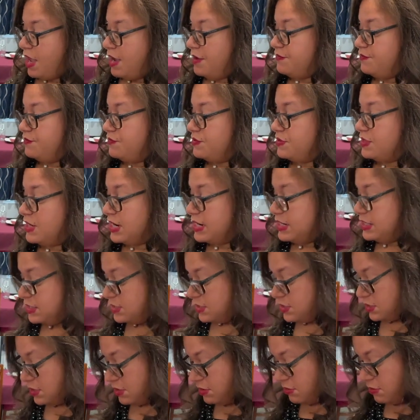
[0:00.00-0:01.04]

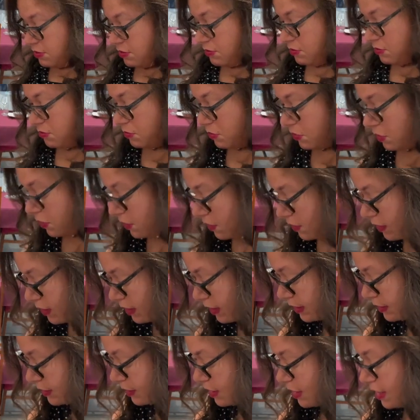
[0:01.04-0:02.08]
nice
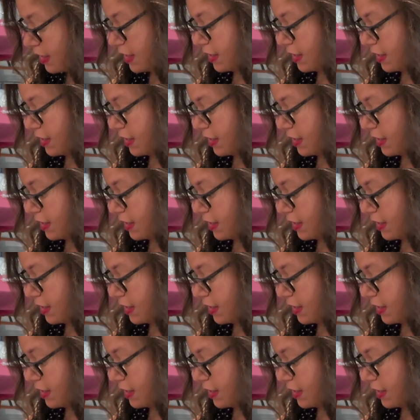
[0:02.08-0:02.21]
on